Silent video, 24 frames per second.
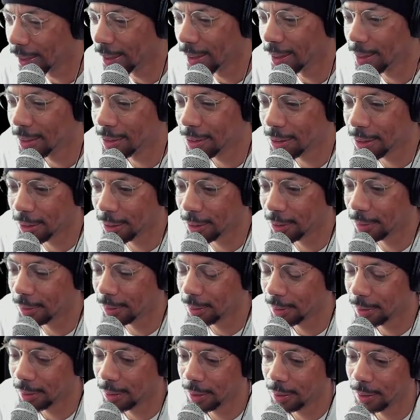So
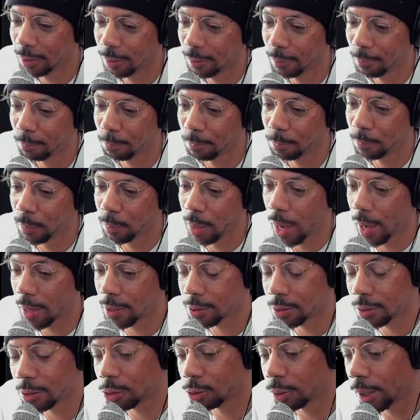I
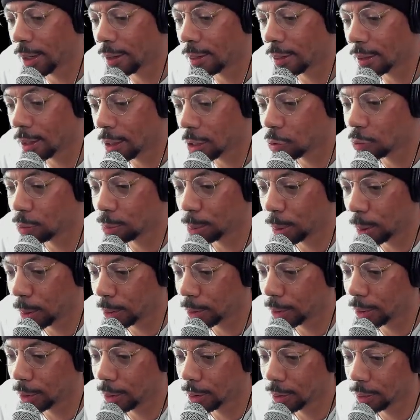see great things for
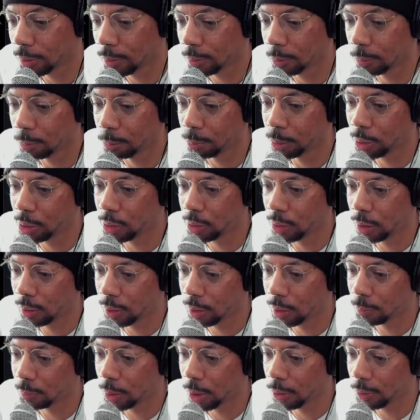Polygon, but the thing
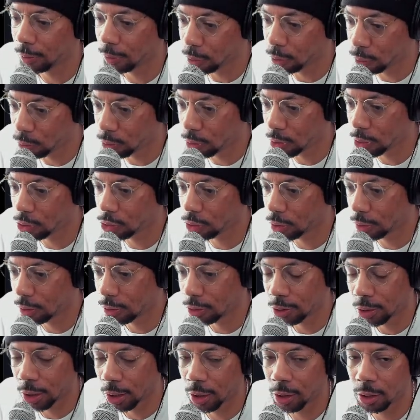about usage on the
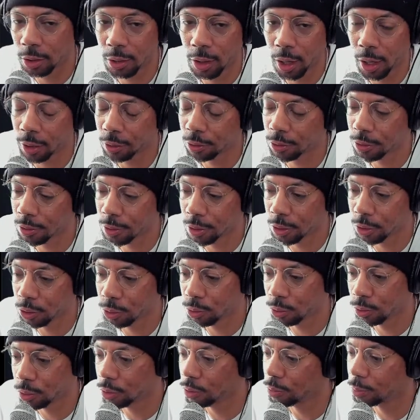chain, I don't see
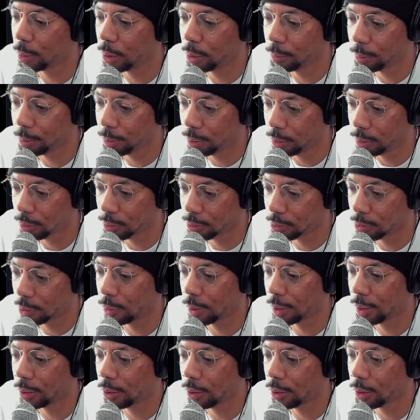users pumping it. So
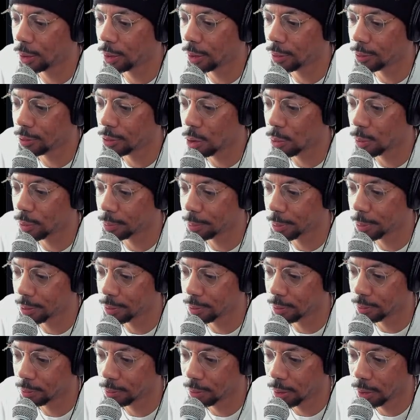it can only get so
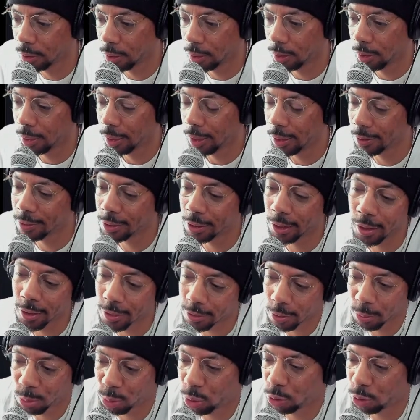expensive. It's
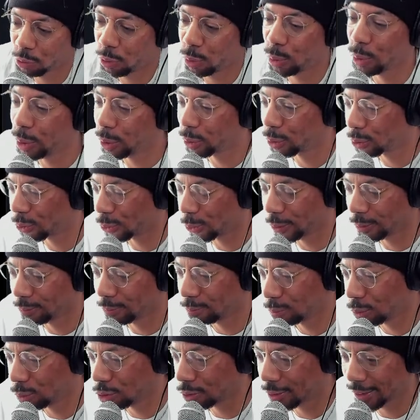a portfolio coin.
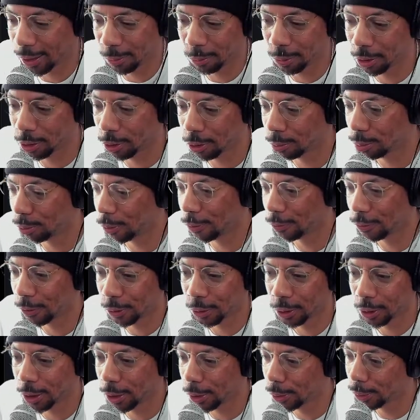You're just keeping it in your
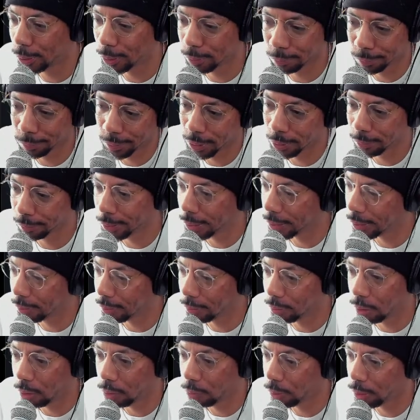portfolio, and
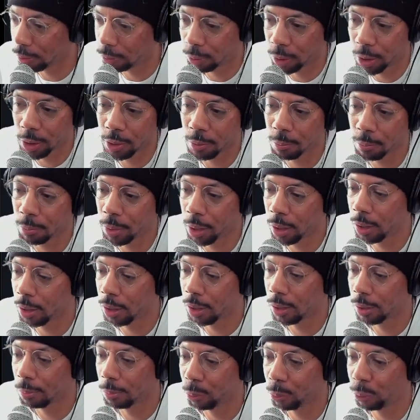when we're in
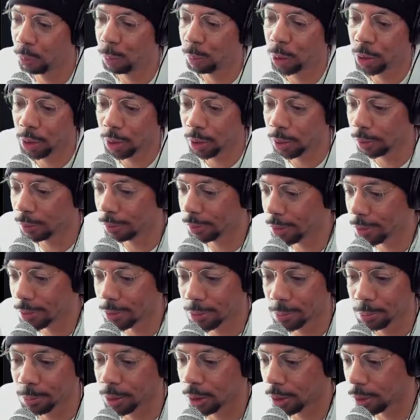the bull market, it's
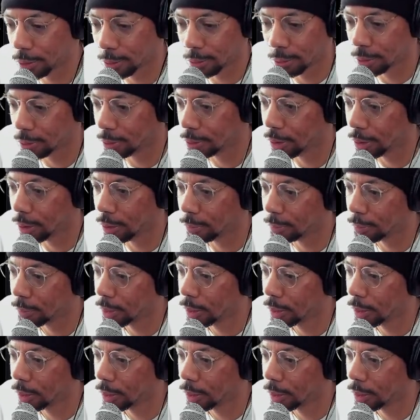some dust you can dump.